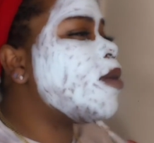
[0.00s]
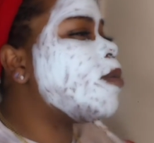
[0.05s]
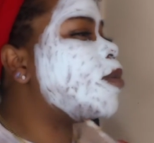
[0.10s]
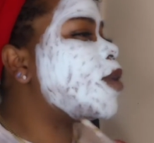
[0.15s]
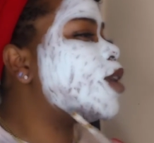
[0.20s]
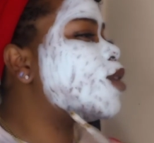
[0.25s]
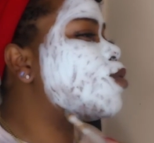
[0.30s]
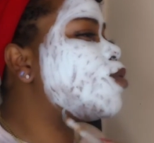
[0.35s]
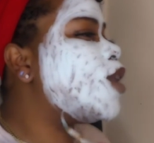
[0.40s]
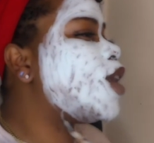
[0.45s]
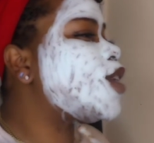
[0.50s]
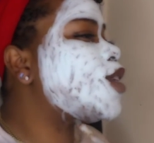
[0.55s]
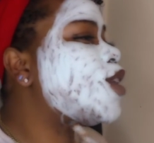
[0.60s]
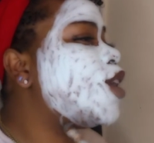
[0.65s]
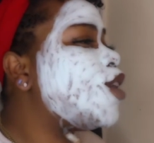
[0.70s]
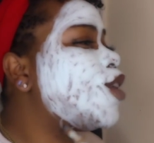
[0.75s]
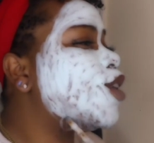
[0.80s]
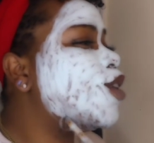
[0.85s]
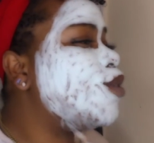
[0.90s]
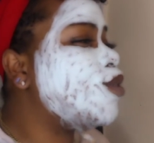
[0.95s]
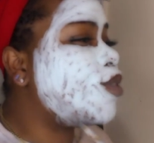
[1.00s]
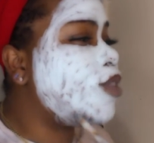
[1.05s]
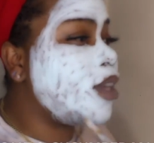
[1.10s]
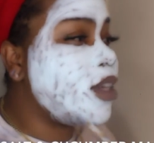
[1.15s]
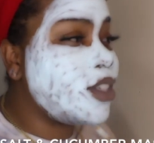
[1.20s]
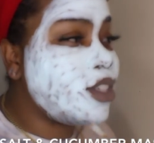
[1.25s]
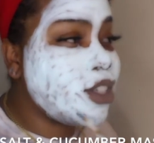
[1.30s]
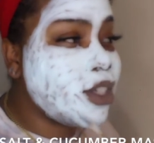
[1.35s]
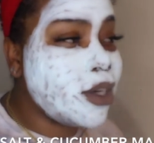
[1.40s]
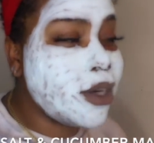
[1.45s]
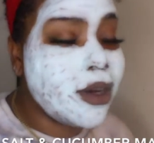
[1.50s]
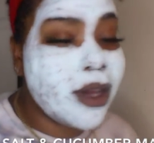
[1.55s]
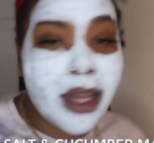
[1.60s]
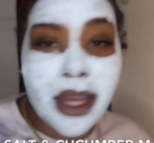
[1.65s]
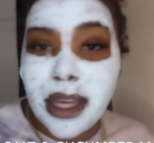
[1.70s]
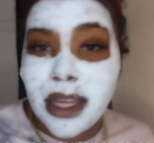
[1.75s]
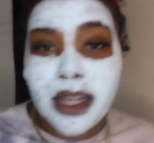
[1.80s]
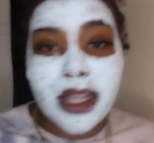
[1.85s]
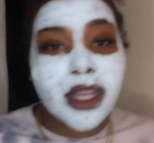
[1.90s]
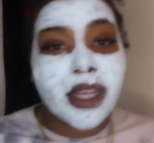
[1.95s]
Because when I tell you this year,
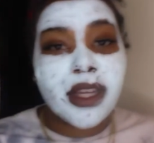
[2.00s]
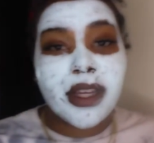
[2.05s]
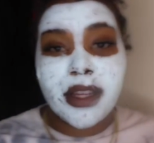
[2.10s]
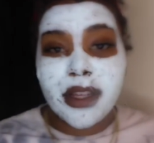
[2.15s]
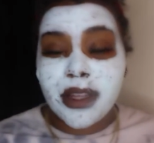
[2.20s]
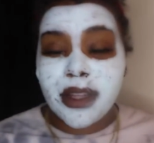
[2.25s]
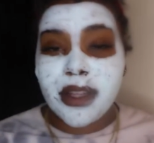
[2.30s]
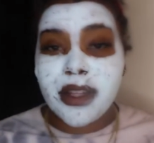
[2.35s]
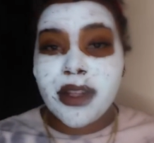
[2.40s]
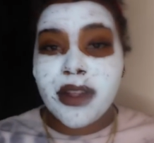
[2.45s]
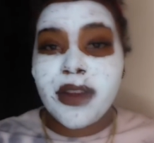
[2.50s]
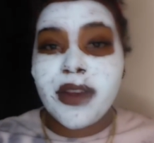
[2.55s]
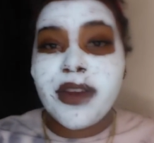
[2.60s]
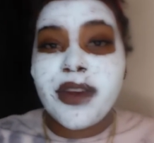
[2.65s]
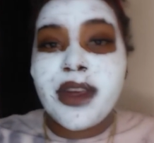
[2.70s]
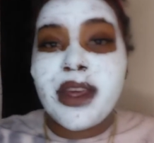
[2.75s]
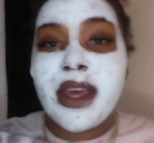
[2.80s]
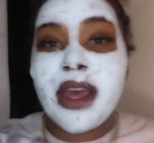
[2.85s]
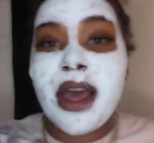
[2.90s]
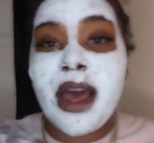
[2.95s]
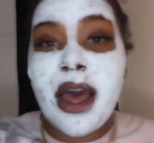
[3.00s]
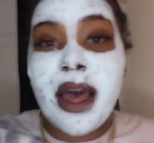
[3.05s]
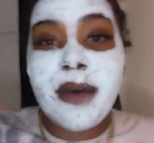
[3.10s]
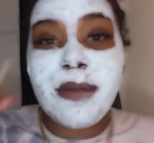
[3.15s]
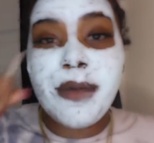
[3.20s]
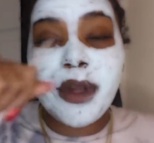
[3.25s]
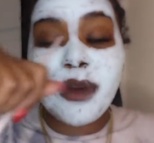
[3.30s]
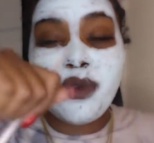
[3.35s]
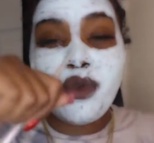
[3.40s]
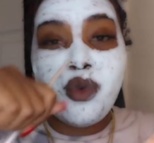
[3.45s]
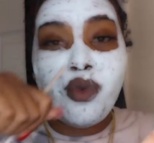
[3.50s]
honey, I've been